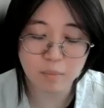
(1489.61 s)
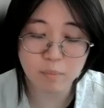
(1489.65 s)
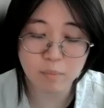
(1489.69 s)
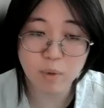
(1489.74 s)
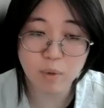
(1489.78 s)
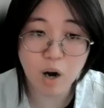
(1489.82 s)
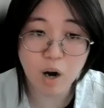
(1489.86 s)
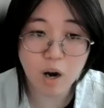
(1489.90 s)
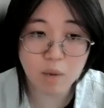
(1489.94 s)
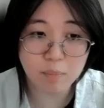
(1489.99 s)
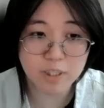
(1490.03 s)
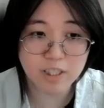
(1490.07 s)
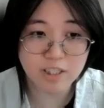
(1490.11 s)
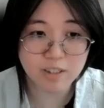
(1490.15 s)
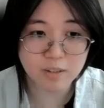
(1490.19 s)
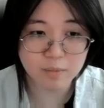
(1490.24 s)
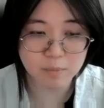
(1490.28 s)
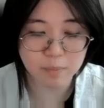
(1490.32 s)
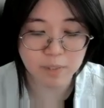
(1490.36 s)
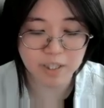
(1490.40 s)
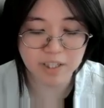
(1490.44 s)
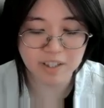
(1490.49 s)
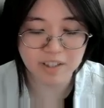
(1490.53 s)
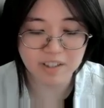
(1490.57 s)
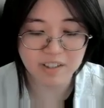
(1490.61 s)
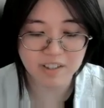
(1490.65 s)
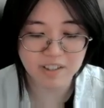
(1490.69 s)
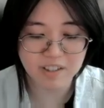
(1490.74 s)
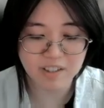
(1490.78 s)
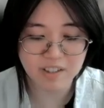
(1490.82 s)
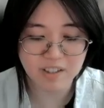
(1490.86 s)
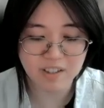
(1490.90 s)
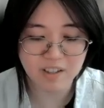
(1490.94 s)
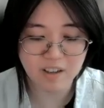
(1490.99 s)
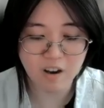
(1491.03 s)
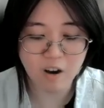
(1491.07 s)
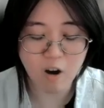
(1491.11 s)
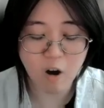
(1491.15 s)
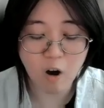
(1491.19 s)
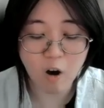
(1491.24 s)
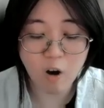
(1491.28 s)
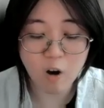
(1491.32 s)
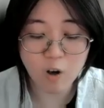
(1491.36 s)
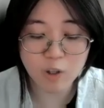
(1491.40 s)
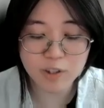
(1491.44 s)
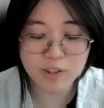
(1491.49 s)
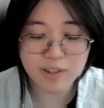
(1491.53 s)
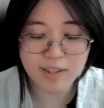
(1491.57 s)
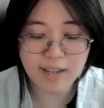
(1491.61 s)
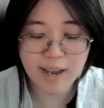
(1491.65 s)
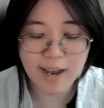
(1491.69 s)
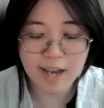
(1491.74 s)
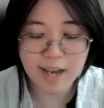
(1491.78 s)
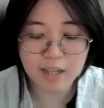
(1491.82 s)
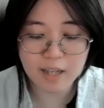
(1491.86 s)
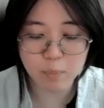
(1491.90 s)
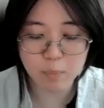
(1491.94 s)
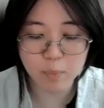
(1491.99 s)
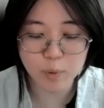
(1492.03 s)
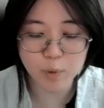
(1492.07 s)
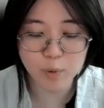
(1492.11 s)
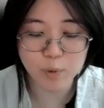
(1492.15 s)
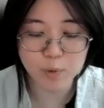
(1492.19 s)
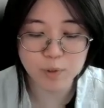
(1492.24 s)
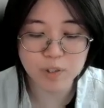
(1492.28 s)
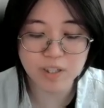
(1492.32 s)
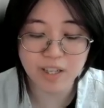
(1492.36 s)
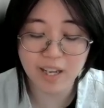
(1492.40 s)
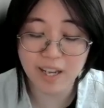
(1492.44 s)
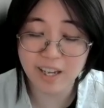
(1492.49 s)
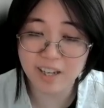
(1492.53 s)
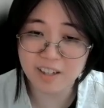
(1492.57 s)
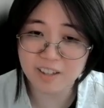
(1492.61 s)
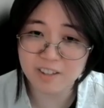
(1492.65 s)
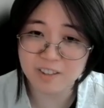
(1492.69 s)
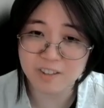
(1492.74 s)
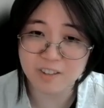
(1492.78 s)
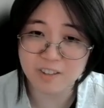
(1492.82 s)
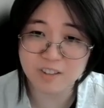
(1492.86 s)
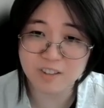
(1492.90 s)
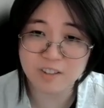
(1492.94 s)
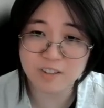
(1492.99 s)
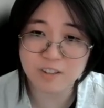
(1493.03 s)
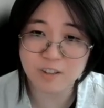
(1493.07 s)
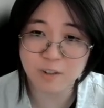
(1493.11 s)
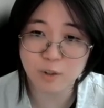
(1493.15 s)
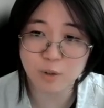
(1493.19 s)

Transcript: promised me all tadpole tails